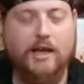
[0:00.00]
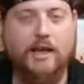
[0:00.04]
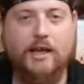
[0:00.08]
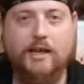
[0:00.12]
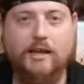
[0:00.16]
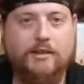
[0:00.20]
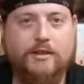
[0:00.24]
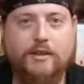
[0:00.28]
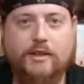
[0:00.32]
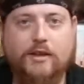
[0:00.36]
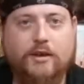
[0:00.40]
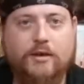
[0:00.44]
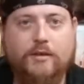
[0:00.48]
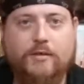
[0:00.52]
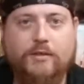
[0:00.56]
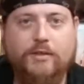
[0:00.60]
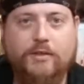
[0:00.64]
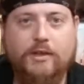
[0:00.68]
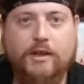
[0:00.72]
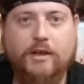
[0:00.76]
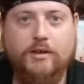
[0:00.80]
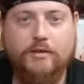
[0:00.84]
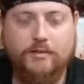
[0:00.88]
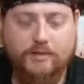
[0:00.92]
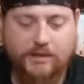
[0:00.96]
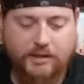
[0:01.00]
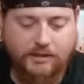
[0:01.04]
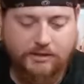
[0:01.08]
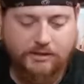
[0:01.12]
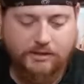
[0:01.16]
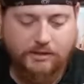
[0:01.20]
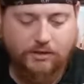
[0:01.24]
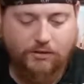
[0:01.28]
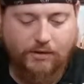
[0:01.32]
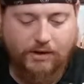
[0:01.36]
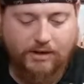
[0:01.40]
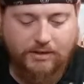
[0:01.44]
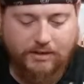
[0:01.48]
And
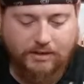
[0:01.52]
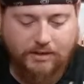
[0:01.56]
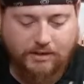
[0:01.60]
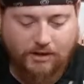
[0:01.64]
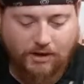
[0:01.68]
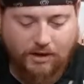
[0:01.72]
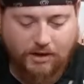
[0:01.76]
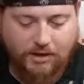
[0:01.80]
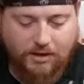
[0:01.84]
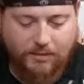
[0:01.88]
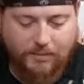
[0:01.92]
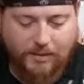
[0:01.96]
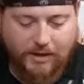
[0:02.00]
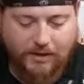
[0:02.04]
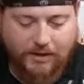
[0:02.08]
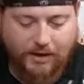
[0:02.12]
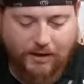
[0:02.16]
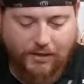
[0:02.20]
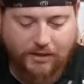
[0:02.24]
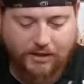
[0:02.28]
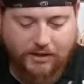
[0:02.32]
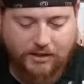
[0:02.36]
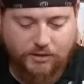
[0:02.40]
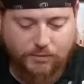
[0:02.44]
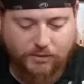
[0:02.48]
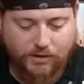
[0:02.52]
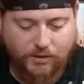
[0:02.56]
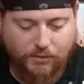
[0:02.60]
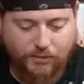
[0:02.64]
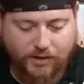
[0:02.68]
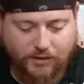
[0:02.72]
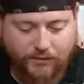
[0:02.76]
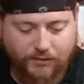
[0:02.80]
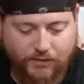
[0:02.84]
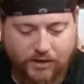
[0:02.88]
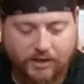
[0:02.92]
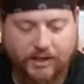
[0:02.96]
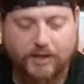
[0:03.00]
it's a great thing to talk about. I think it's really,
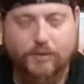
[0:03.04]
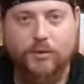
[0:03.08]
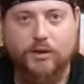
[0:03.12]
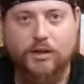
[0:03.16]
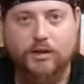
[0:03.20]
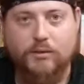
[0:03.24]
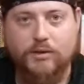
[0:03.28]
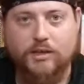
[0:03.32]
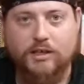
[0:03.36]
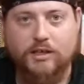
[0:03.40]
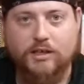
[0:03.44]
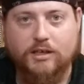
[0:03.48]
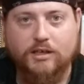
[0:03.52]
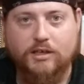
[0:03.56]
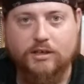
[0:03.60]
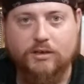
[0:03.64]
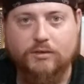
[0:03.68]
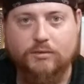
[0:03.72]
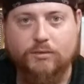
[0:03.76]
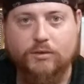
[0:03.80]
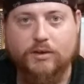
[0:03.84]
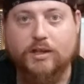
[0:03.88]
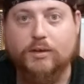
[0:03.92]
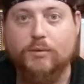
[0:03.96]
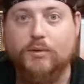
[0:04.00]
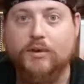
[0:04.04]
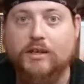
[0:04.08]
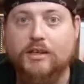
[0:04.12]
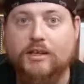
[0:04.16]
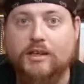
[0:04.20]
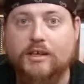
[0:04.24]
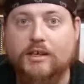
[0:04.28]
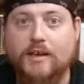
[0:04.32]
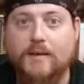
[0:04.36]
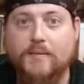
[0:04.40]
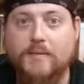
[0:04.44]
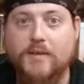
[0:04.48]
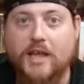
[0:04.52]
really funny, really, really cute, really,
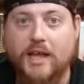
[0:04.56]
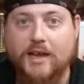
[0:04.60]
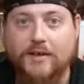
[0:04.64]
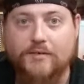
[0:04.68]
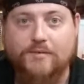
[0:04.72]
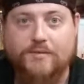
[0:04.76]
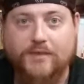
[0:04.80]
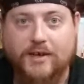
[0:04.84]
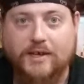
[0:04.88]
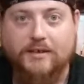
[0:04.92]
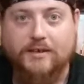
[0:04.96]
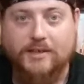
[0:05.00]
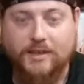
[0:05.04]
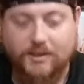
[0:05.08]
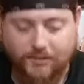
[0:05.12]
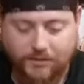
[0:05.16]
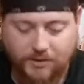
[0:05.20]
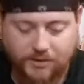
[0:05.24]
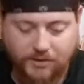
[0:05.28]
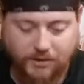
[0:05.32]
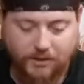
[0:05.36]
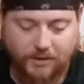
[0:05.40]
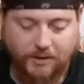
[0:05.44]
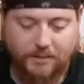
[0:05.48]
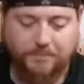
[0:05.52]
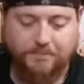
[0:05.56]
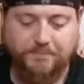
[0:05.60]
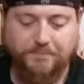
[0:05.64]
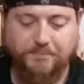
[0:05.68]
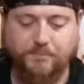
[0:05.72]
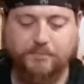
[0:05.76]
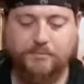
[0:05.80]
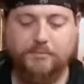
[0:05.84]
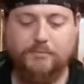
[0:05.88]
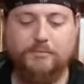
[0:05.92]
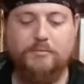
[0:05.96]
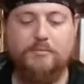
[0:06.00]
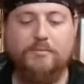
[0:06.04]
really inventive. So,
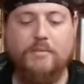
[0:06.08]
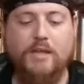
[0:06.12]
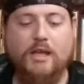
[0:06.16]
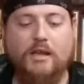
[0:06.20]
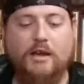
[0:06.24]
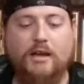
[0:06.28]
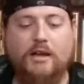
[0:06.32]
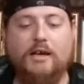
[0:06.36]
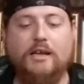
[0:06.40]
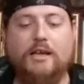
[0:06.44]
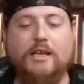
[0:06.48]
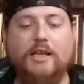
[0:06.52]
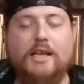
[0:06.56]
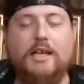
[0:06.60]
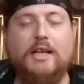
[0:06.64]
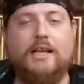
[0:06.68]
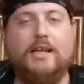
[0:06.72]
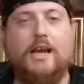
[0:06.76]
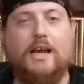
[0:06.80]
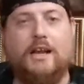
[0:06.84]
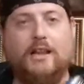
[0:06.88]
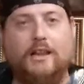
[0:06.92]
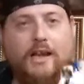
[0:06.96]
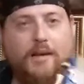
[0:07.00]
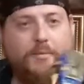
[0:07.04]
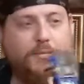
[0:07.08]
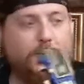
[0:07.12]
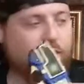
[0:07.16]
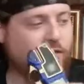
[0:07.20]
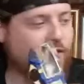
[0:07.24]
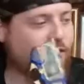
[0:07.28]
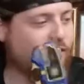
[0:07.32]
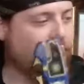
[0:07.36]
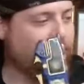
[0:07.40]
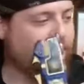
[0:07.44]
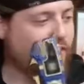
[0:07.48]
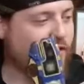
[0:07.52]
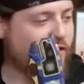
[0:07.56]
got a lot more
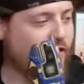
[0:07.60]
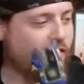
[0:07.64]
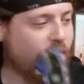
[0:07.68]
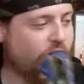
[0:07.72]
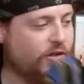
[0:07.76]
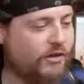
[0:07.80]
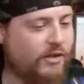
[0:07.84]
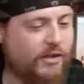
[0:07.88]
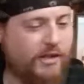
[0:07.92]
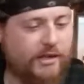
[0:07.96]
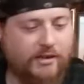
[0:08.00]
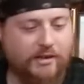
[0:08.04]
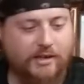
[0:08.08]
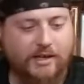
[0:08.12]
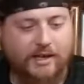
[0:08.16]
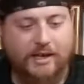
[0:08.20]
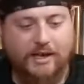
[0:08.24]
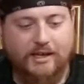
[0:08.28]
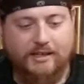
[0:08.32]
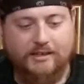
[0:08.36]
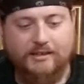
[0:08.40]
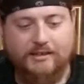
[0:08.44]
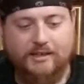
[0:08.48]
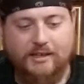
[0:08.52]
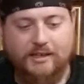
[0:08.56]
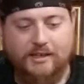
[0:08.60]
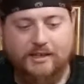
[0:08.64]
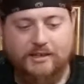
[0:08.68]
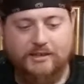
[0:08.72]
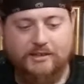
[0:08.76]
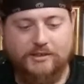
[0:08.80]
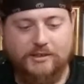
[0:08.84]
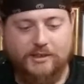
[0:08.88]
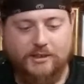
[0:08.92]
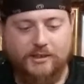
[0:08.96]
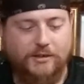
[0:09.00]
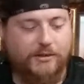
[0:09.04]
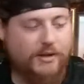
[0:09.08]
stuff to show you here, guys.
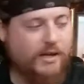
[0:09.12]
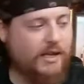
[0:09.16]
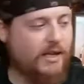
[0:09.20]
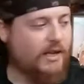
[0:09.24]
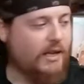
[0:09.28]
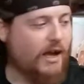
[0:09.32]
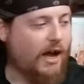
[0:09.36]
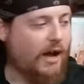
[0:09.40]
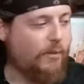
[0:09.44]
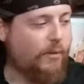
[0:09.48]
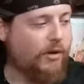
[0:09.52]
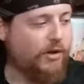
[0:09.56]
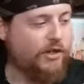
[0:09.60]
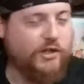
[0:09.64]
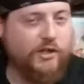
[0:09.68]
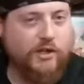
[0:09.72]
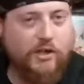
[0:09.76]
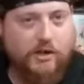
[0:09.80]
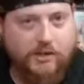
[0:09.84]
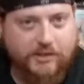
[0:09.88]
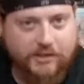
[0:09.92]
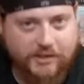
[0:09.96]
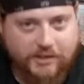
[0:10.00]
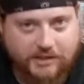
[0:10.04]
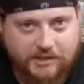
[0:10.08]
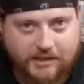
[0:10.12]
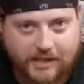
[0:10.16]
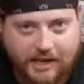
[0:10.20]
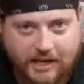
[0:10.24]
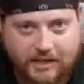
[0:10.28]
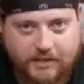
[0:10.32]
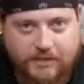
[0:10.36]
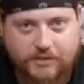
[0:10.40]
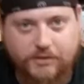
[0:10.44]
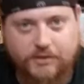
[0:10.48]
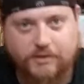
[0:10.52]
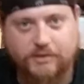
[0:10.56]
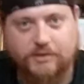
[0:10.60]
So I want you all to
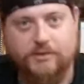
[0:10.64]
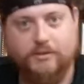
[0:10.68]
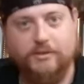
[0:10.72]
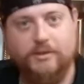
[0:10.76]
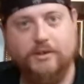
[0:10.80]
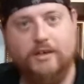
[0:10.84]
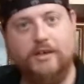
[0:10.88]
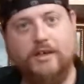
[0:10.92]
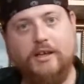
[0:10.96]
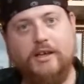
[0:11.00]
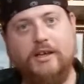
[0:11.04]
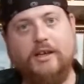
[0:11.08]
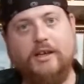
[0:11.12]
stay tuned.